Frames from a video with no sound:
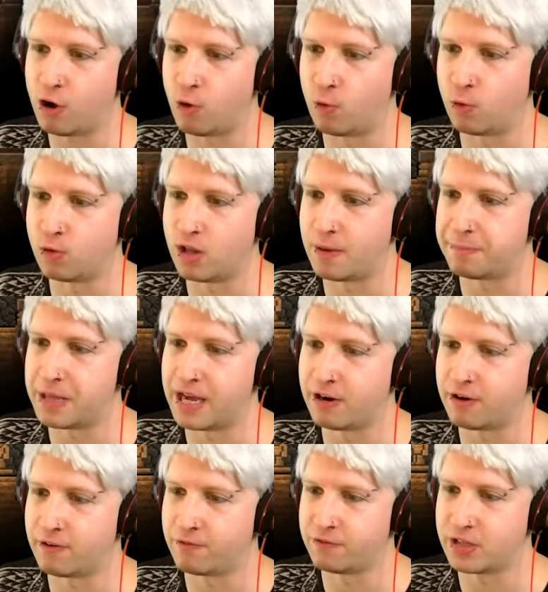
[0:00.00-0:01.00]
hole up
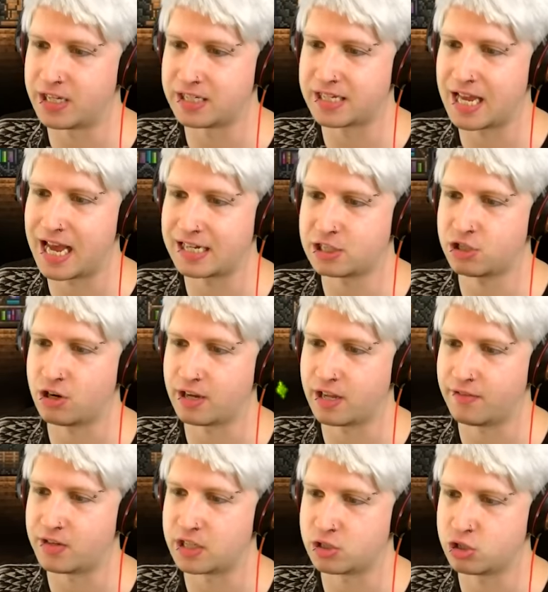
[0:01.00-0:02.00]
there if these guys start
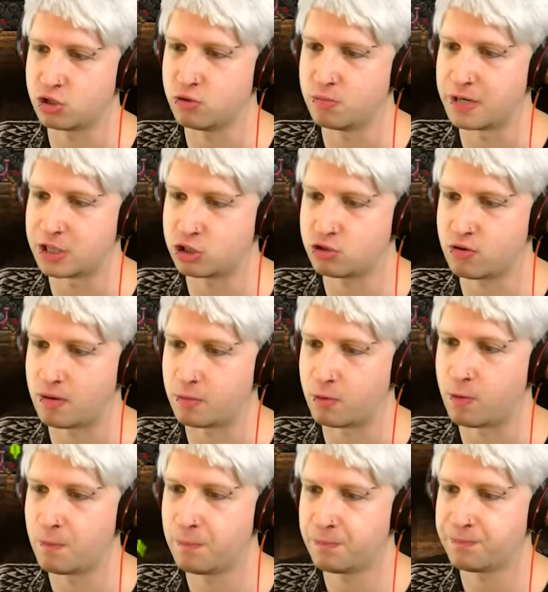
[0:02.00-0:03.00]
giving us too much
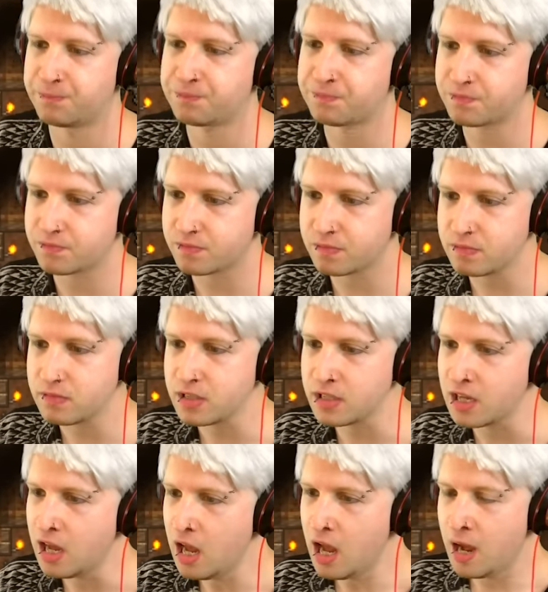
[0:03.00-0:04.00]
trouble.
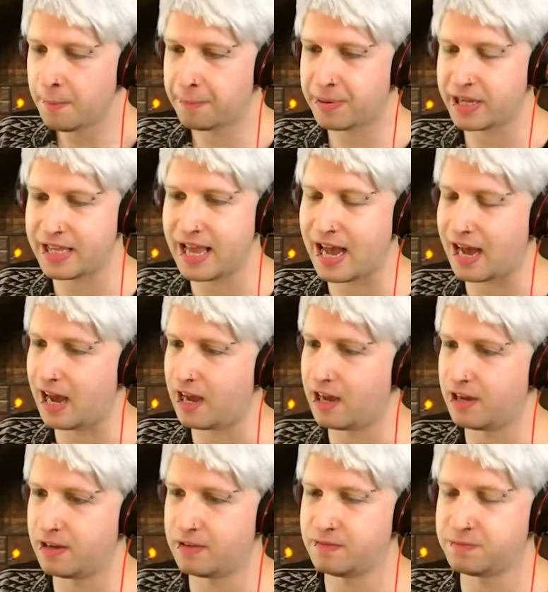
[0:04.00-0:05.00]
But yeah,
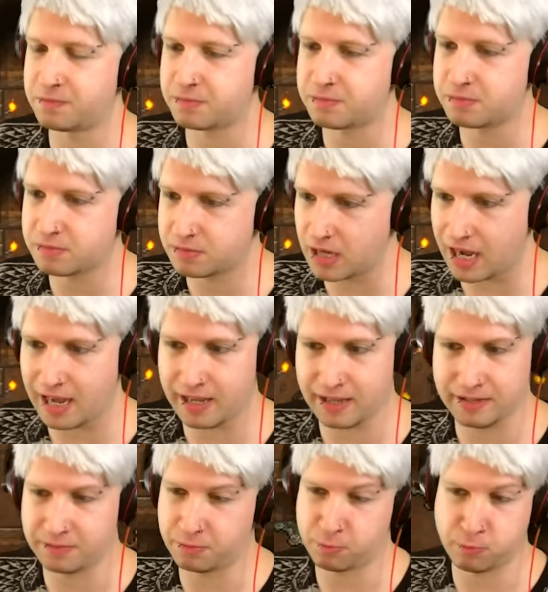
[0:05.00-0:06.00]
uh,
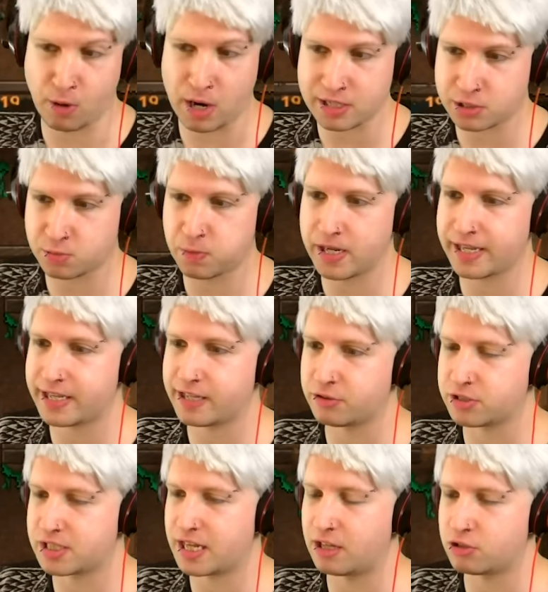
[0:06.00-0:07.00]
uh, once we
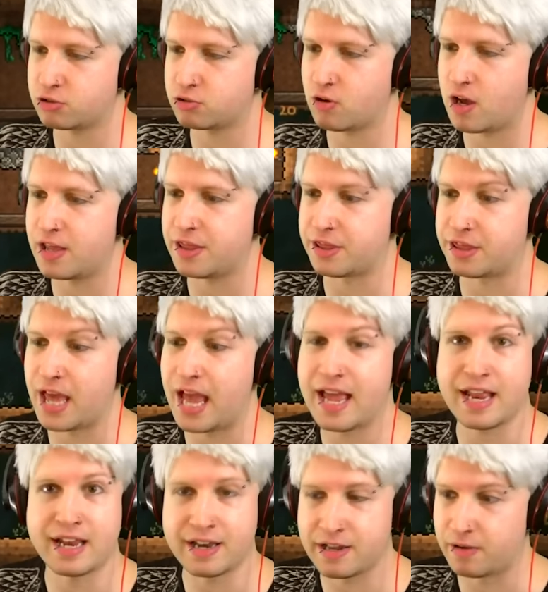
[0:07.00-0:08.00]
kill Skeletron,
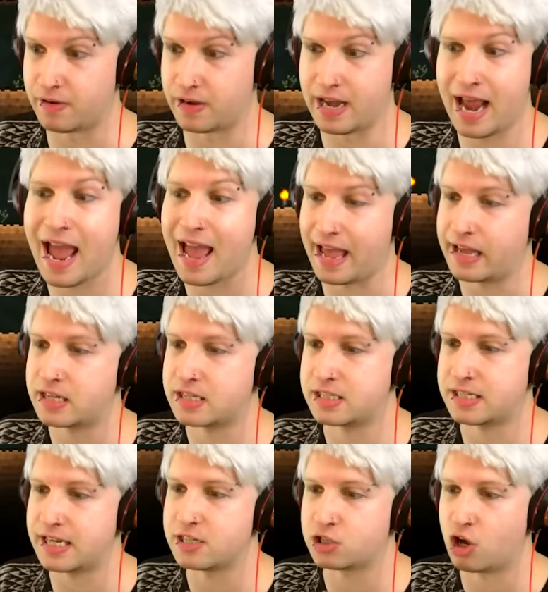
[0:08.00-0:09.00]
then
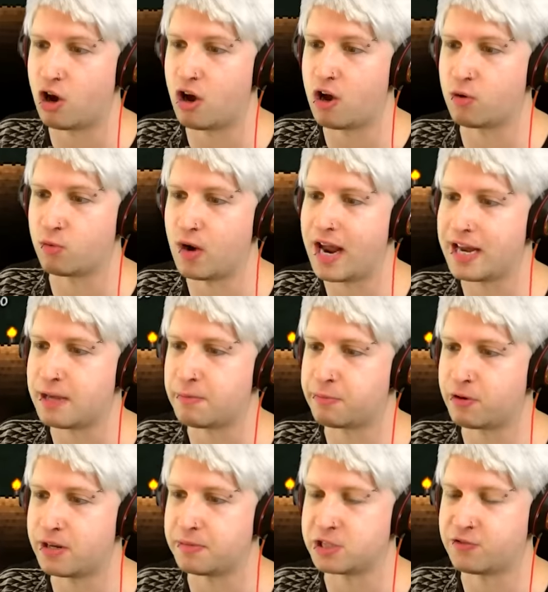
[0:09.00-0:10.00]
next is already
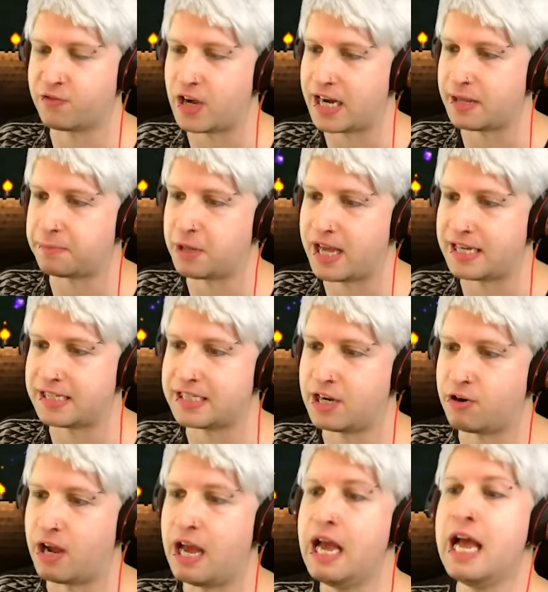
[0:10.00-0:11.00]
pretty much fighting
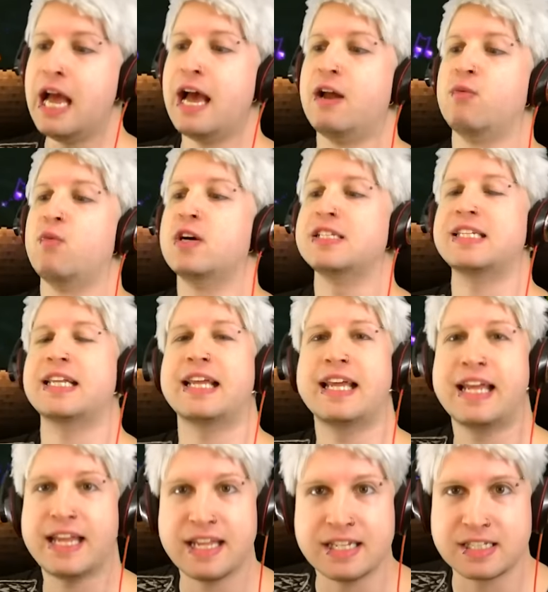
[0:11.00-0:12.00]
Plantera. And once
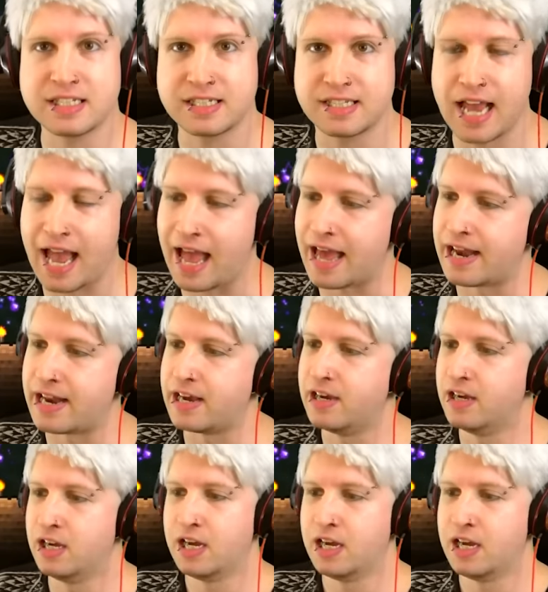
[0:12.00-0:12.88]
he's dead...